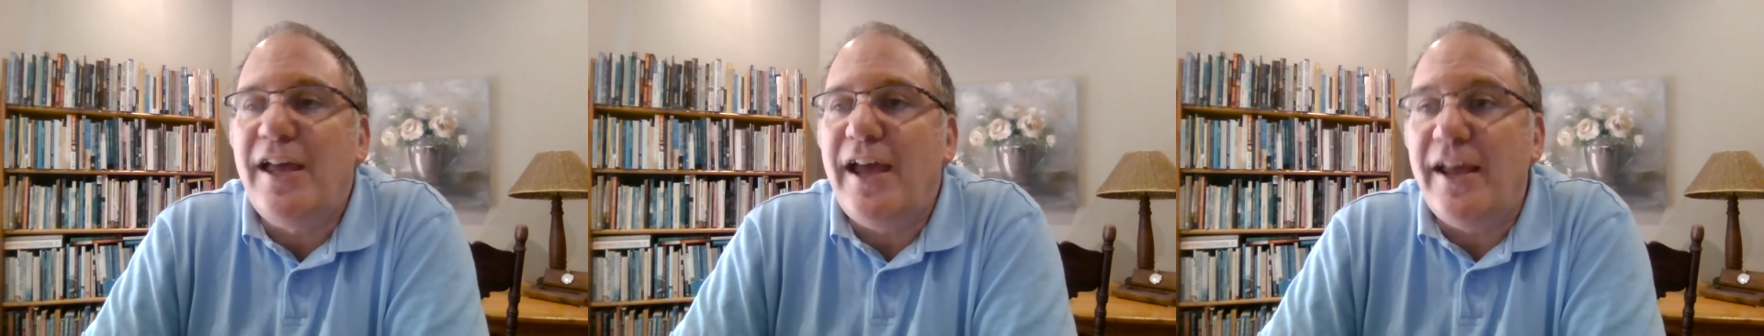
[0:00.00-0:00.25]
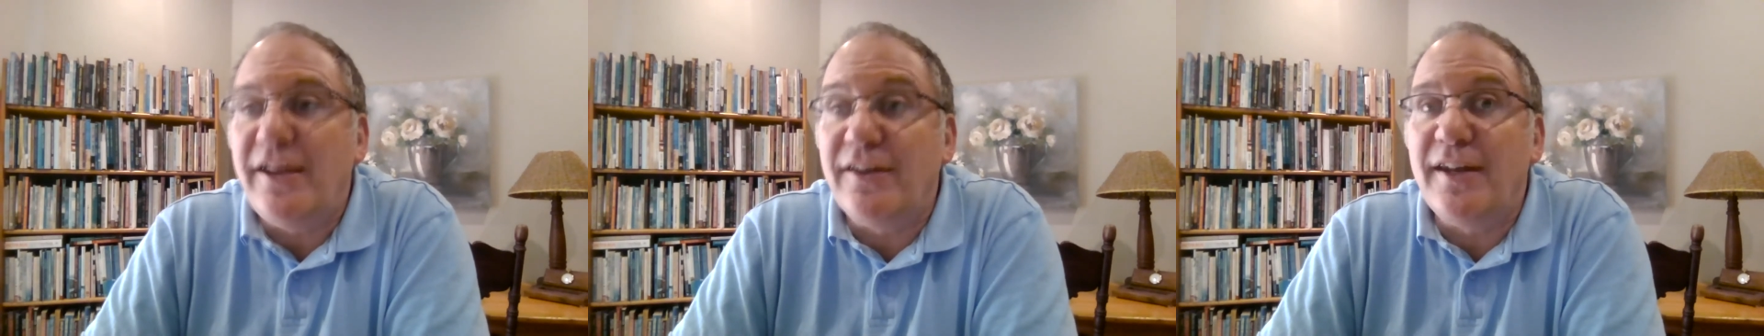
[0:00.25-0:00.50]

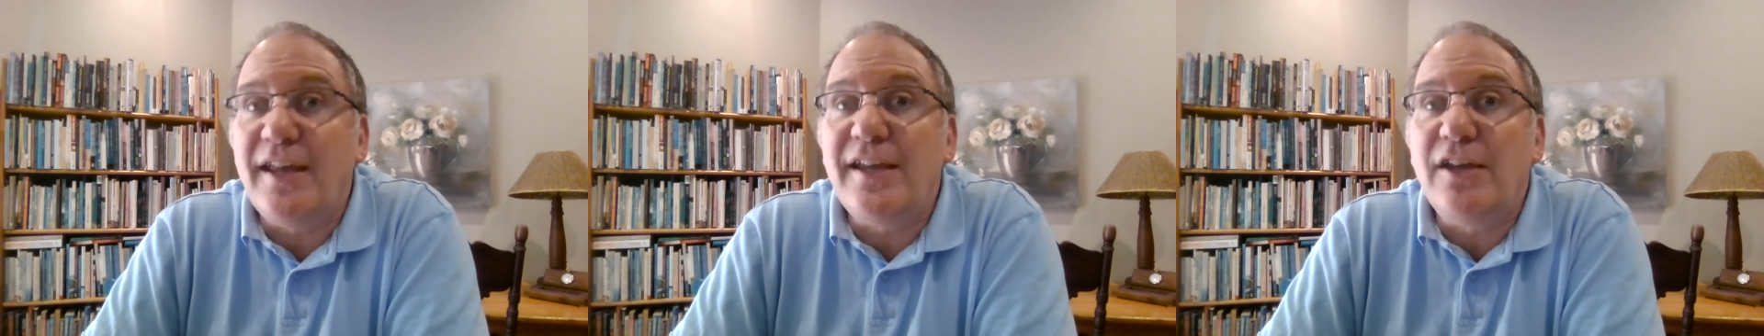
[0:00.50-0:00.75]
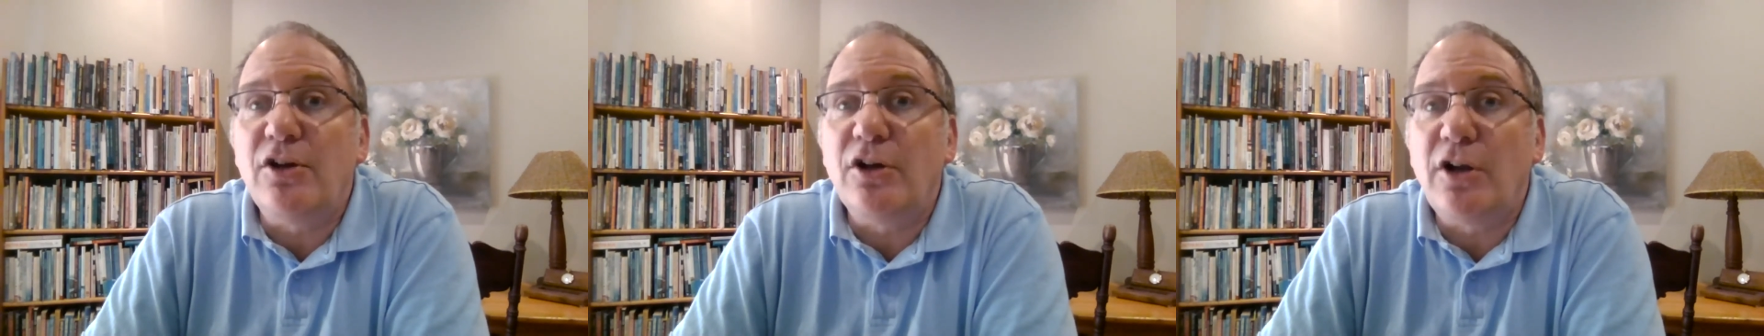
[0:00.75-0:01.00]
and the
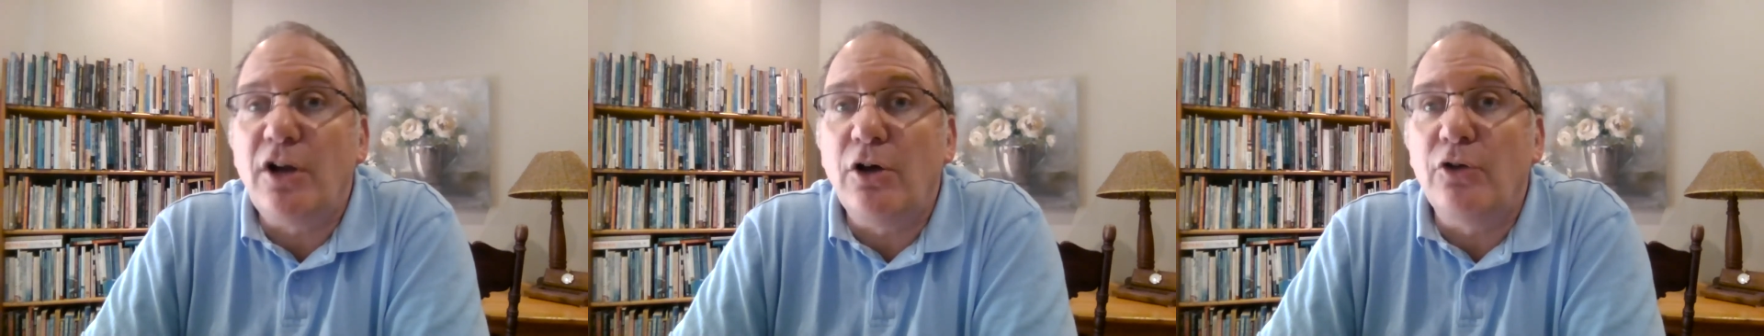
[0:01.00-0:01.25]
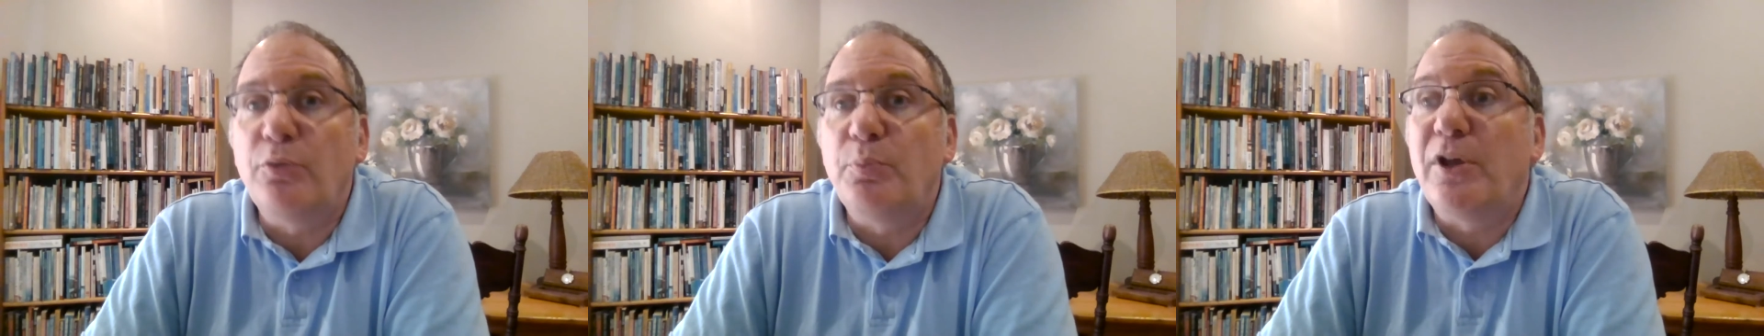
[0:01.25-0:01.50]
naked are
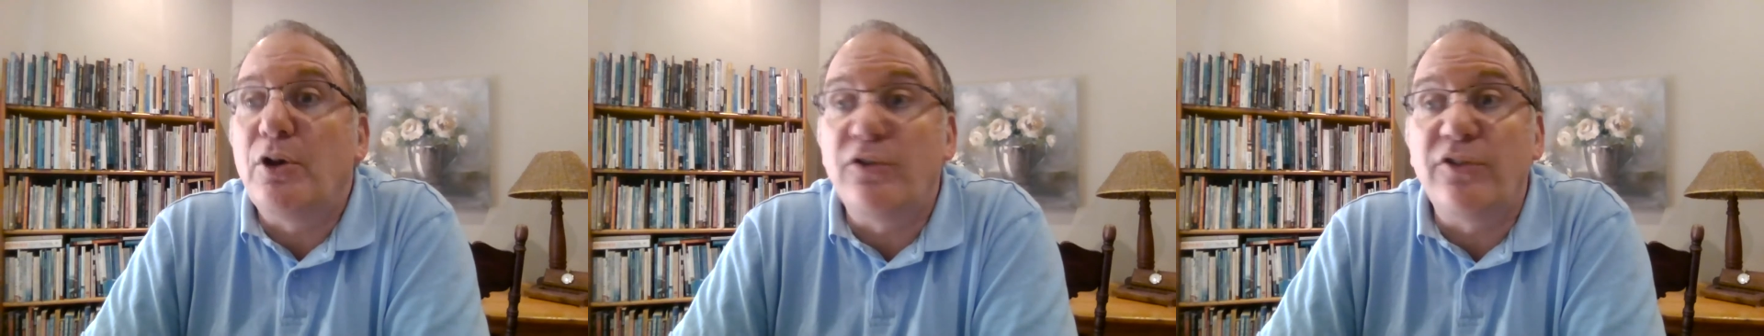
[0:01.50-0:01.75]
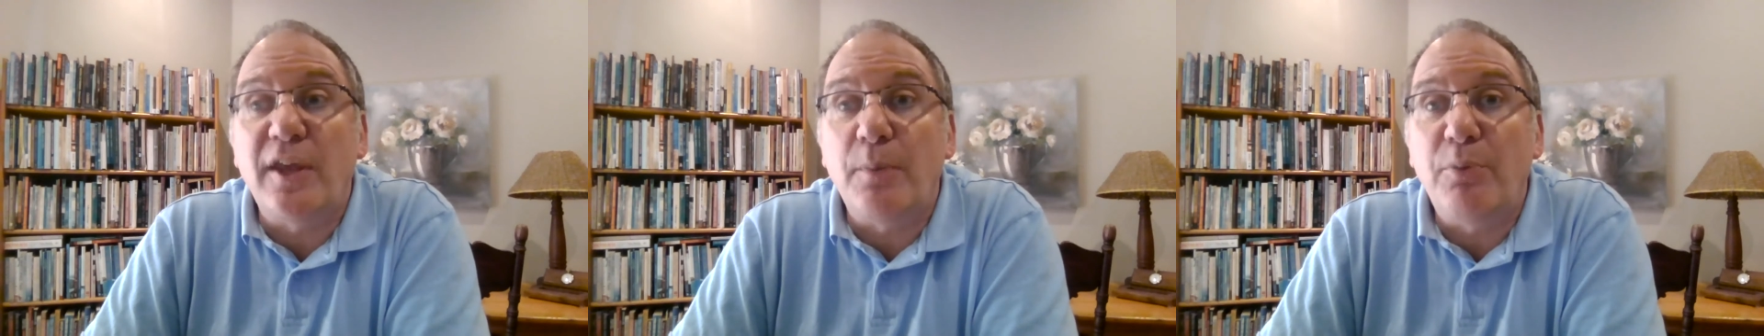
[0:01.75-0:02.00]
clothed,
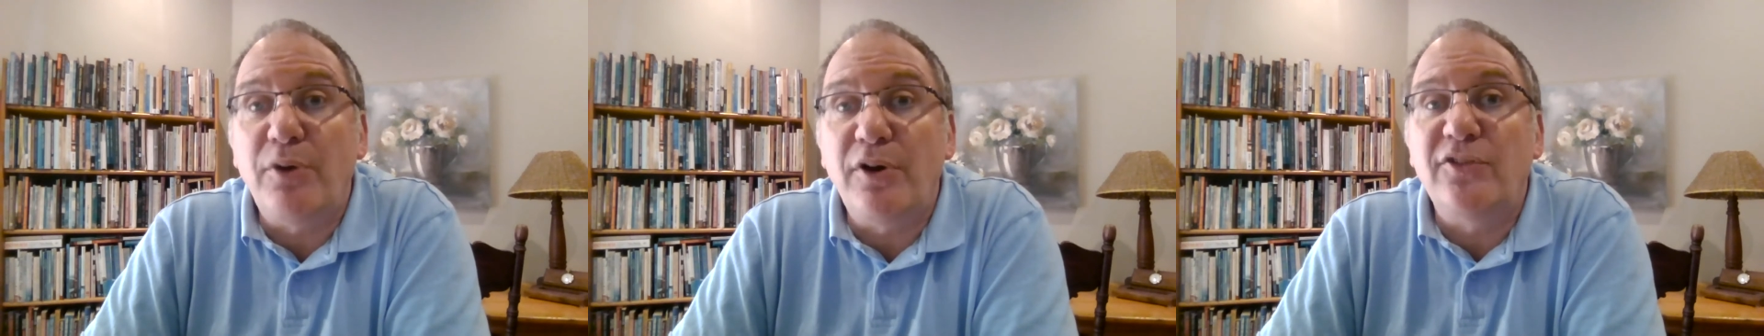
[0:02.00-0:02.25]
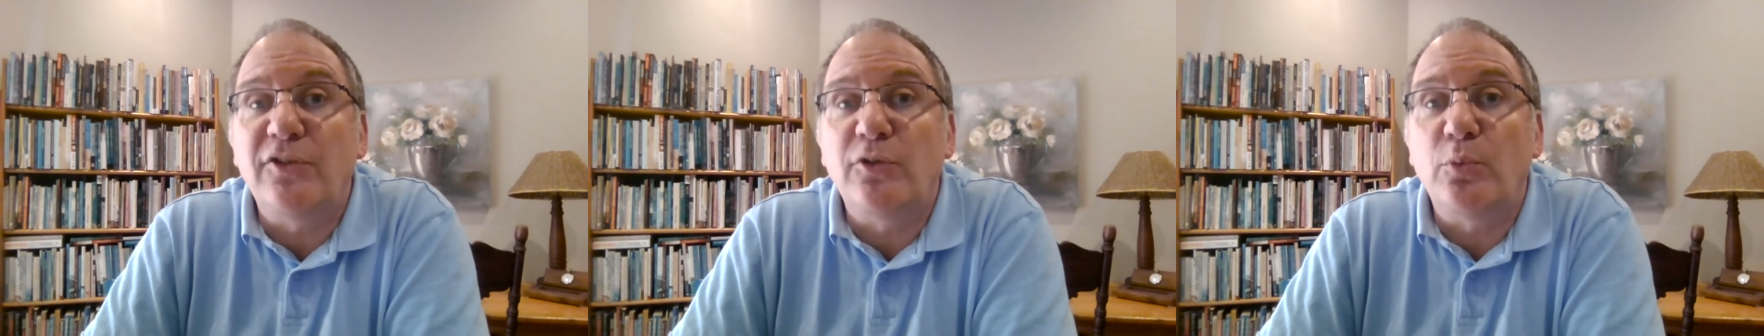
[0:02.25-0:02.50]
because the
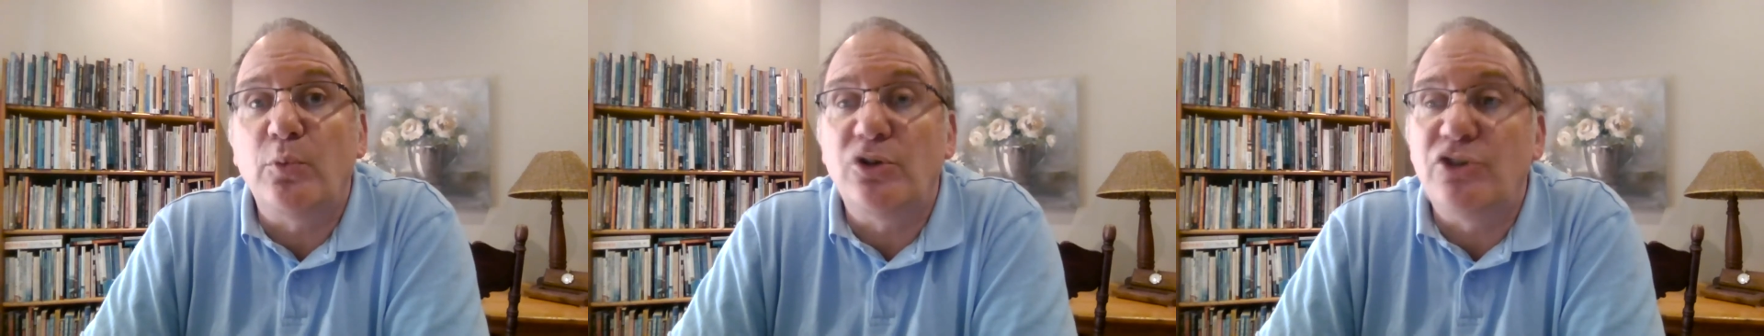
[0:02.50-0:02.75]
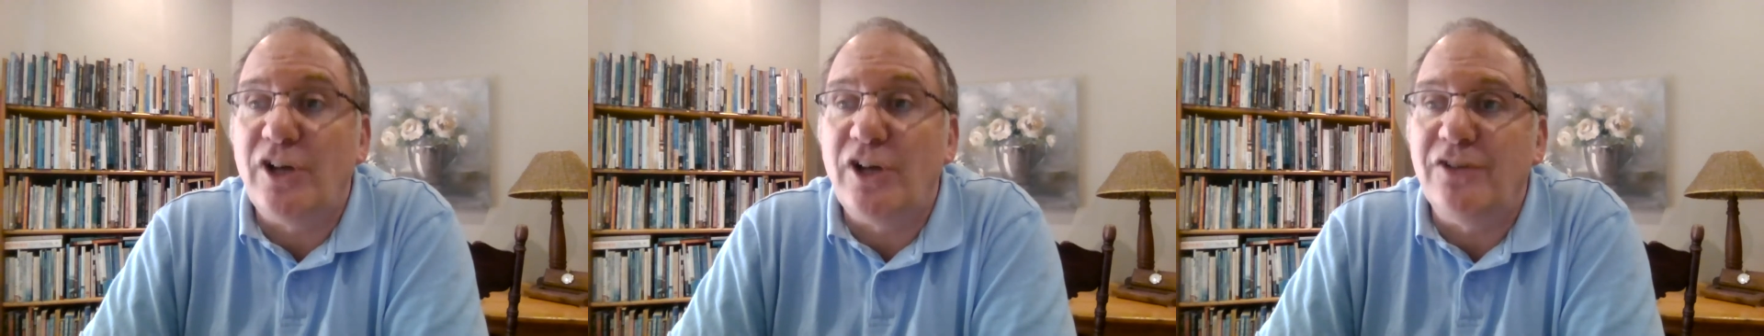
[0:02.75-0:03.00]
oppressors were
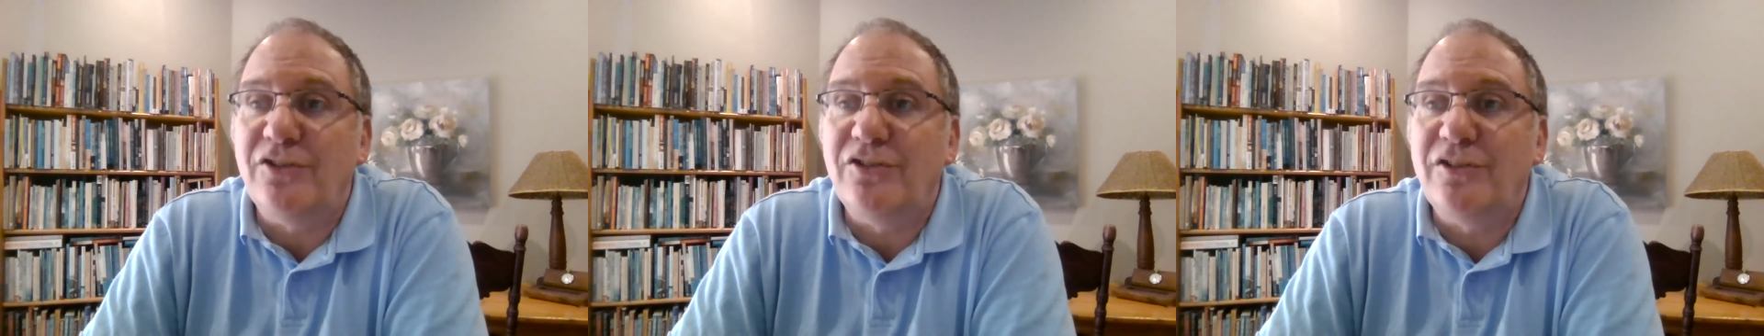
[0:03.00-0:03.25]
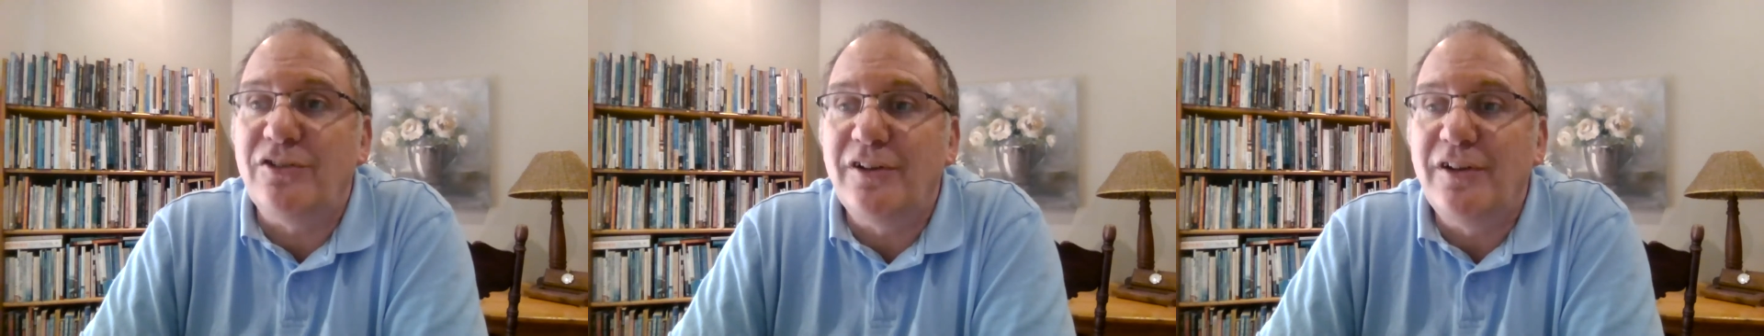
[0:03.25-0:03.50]

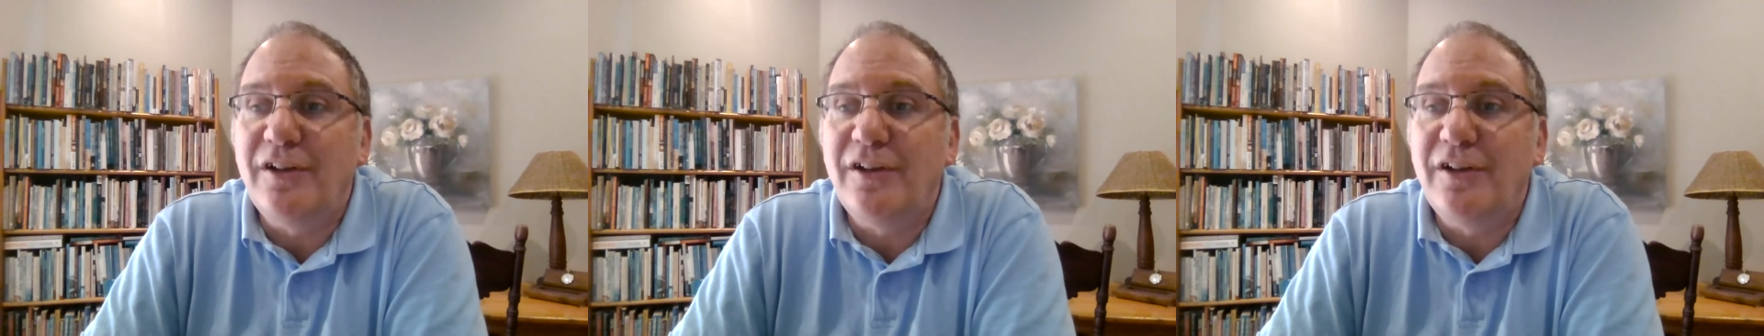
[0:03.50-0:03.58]
judged.